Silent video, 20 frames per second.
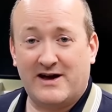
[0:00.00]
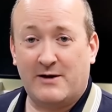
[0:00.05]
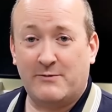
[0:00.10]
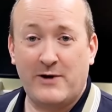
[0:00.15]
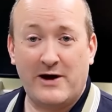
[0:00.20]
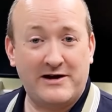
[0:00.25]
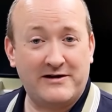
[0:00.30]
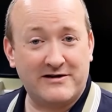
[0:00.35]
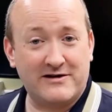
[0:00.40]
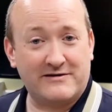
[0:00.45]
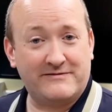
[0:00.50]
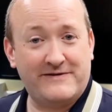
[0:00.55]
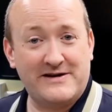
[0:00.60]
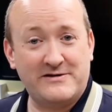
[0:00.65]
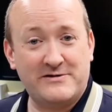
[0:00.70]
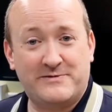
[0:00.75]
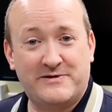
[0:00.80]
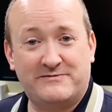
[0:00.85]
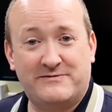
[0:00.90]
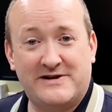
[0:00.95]
And when I got
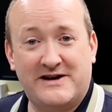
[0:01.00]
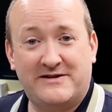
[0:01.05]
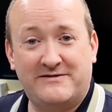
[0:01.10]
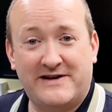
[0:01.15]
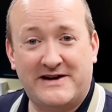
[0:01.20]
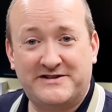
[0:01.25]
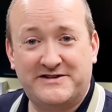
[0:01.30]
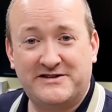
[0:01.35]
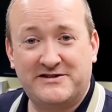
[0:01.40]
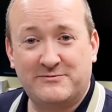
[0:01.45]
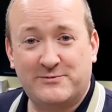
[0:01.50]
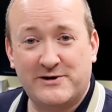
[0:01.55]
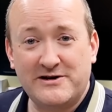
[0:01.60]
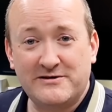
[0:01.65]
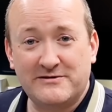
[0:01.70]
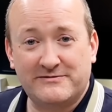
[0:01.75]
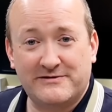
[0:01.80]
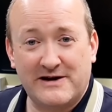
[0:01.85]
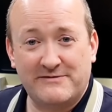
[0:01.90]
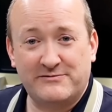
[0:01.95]
fed up of reinventing the
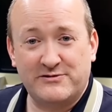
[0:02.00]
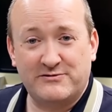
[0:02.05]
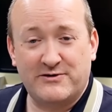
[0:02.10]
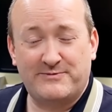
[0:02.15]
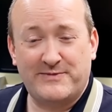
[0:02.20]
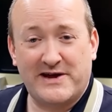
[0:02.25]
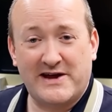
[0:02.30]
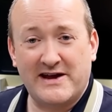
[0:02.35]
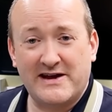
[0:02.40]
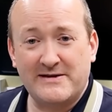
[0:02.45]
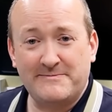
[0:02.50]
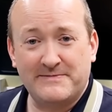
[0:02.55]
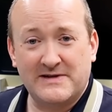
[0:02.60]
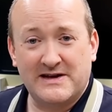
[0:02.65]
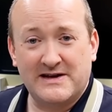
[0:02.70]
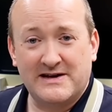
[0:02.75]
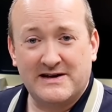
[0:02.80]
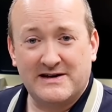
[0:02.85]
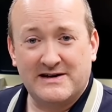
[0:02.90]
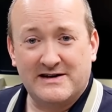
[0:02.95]
wheel for every repair,
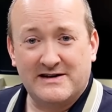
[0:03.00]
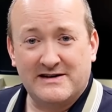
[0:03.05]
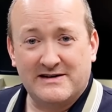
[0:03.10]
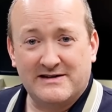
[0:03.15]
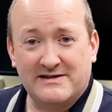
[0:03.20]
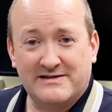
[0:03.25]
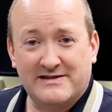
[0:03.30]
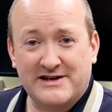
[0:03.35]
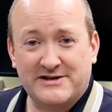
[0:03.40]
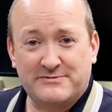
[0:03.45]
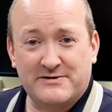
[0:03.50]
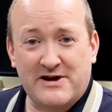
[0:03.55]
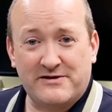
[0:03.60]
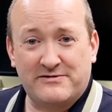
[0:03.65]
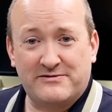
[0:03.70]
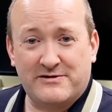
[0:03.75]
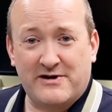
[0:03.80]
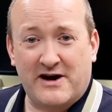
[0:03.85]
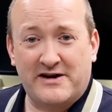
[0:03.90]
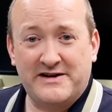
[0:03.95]
that's when I
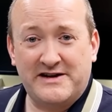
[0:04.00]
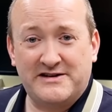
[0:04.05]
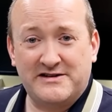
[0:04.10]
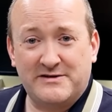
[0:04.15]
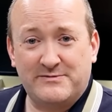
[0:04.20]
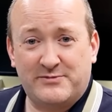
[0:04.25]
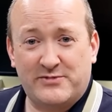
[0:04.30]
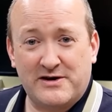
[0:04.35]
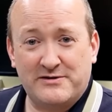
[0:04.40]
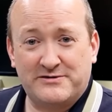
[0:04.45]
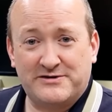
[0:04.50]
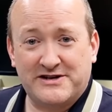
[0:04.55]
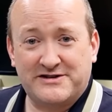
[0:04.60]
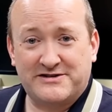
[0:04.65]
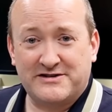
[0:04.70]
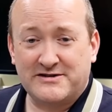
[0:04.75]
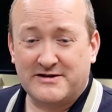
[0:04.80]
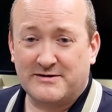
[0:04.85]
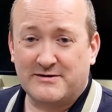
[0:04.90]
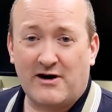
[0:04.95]
thought I needed a
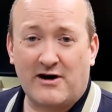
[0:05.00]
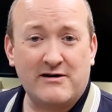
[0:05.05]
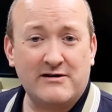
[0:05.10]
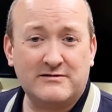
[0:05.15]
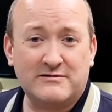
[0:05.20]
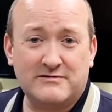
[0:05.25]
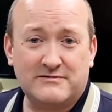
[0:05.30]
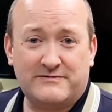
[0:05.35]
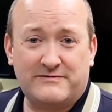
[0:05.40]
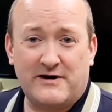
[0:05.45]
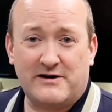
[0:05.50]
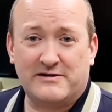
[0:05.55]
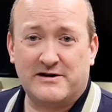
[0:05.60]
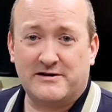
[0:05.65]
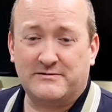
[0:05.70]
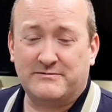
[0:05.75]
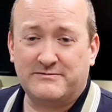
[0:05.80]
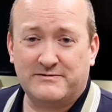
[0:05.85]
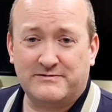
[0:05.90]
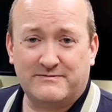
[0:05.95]
process that I could
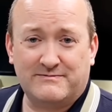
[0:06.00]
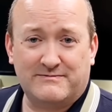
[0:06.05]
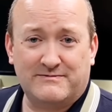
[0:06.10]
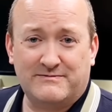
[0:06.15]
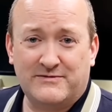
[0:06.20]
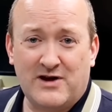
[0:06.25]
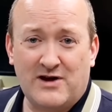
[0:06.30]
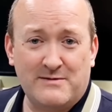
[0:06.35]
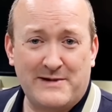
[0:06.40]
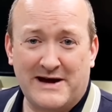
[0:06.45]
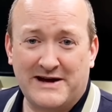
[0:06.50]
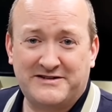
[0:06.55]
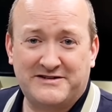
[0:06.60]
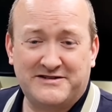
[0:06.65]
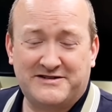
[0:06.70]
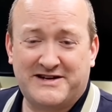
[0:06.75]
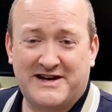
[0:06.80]
follow, no matter the